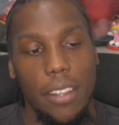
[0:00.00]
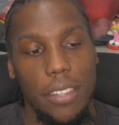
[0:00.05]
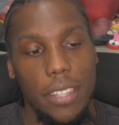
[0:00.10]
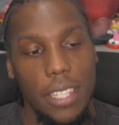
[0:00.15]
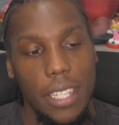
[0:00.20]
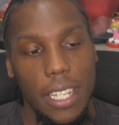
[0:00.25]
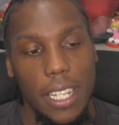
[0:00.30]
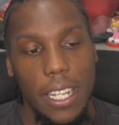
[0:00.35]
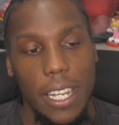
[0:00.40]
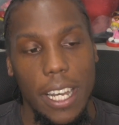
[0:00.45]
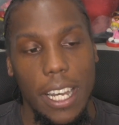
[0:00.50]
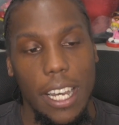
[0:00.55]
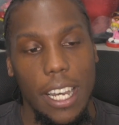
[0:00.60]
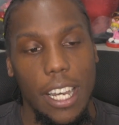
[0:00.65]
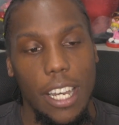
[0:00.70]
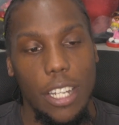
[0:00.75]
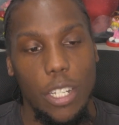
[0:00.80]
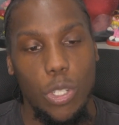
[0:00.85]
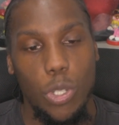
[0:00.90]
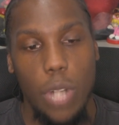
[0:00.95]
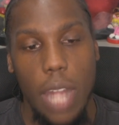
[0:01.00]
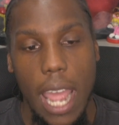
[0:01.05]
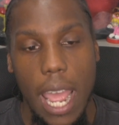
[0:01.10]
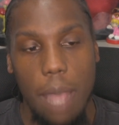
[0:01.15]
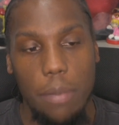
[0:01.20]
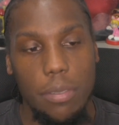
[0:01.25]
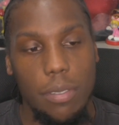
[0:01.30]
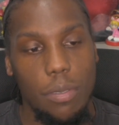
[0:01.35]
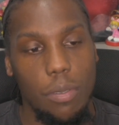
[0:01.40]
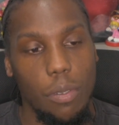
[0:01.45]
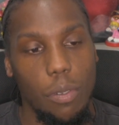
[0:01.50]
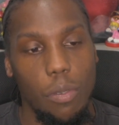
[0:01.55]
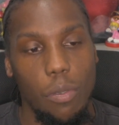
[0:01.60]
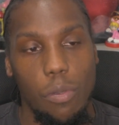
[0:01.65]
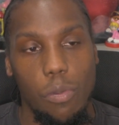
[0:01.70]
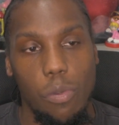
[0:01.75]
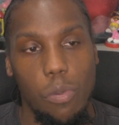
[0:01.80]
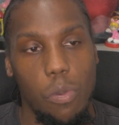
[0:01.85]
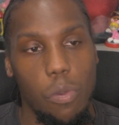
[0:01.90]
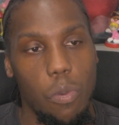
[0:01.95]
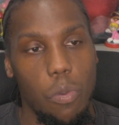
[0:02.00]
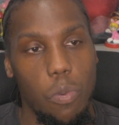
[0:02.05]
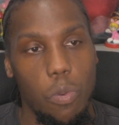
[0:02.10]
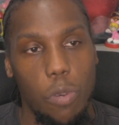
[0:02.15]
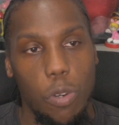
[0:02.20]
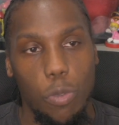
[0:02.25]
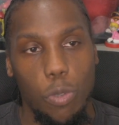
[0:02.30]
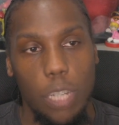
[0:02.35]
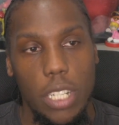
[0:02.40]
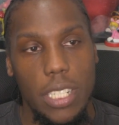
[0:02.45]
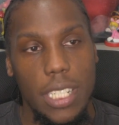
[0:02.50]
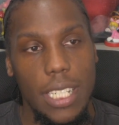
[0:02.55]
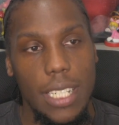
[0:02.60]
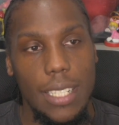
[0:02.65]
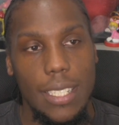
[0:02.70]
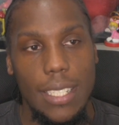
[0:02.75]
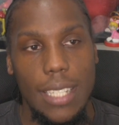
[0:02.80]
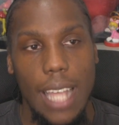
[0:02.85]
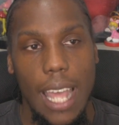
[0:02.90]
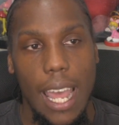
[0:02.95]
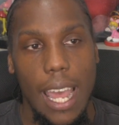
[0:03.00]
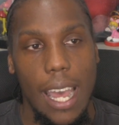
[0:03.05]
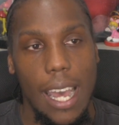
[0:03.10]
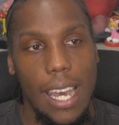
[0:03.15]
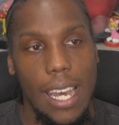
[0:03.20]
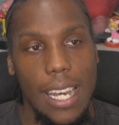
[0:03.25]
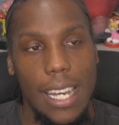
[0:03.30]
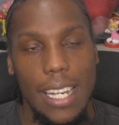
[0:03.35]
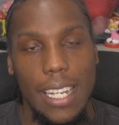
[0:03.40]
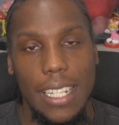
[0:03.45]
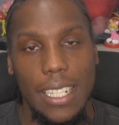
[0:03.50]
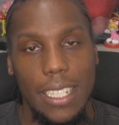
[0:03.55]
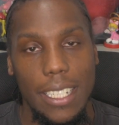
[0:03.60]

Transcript: The uh, traps were just. Uh,